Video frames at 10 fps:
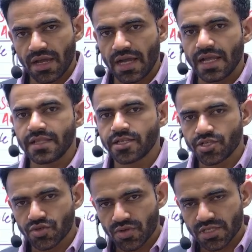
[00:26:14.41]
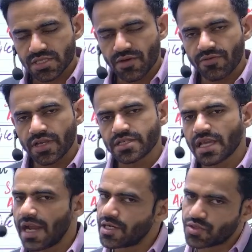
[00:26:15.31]
health insurance coverage,
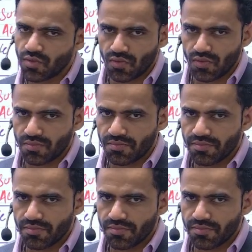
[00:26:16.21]
and so on.